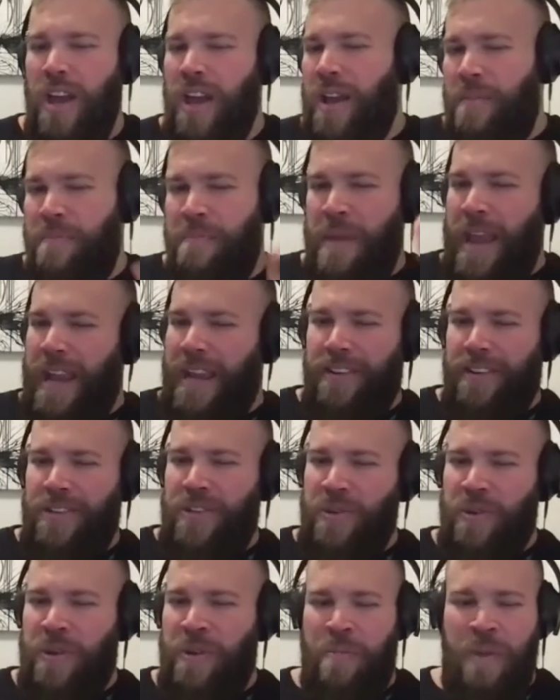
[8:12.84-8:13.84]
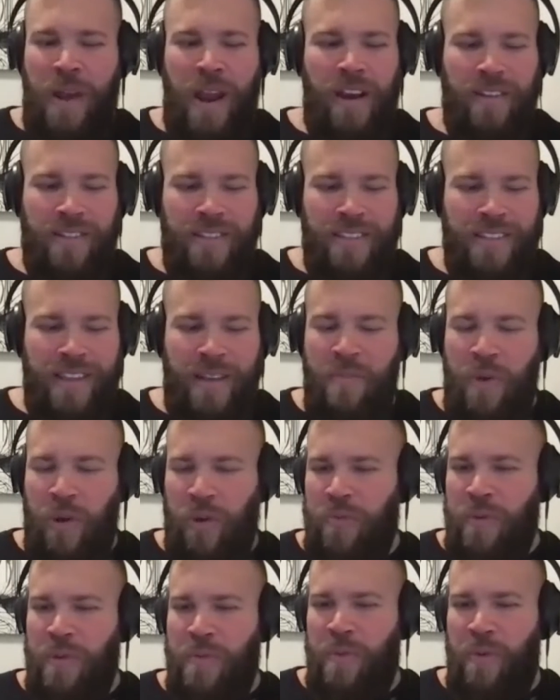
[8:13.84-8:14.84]
make two comparisons that
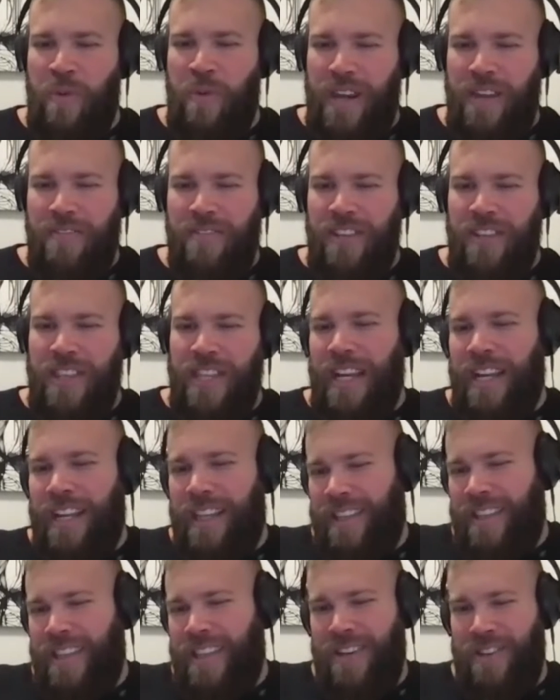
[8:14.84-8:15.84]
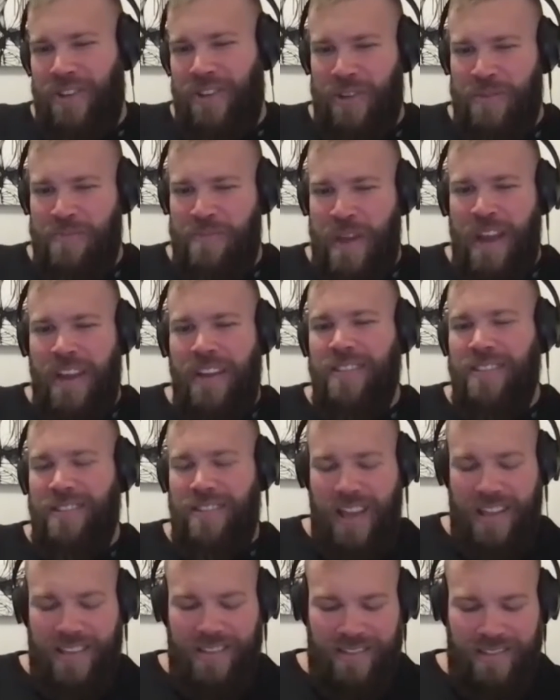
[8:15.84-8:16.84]
most people would never think that you could make. So
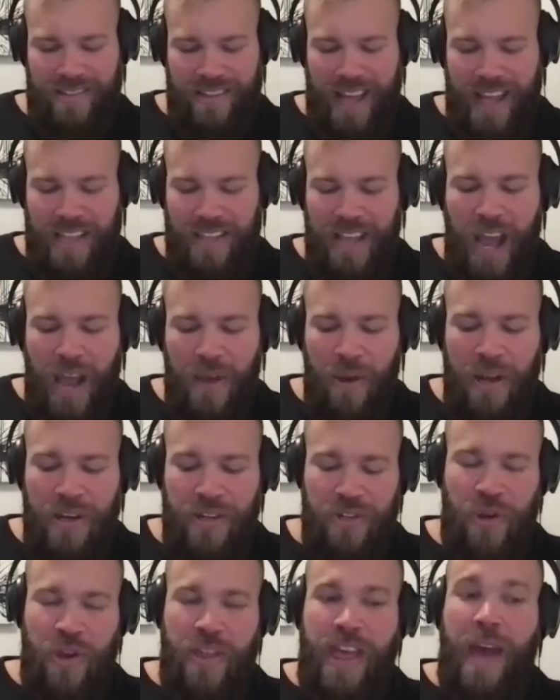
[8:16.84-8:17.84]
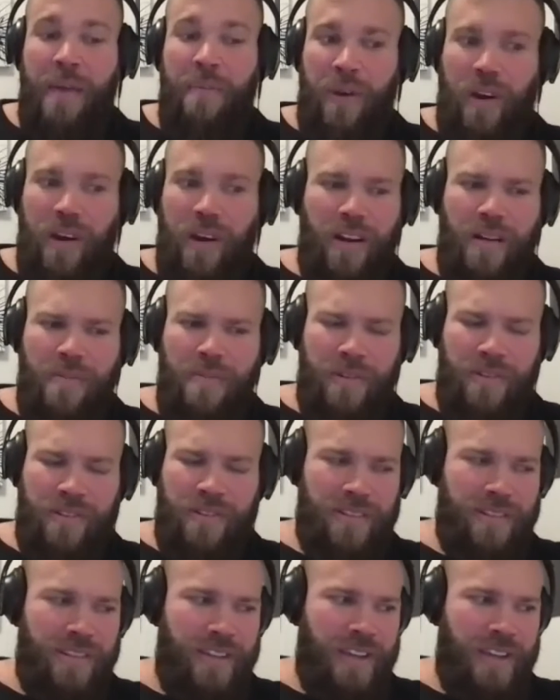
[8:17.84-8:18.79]
that's I would enjoy that part almost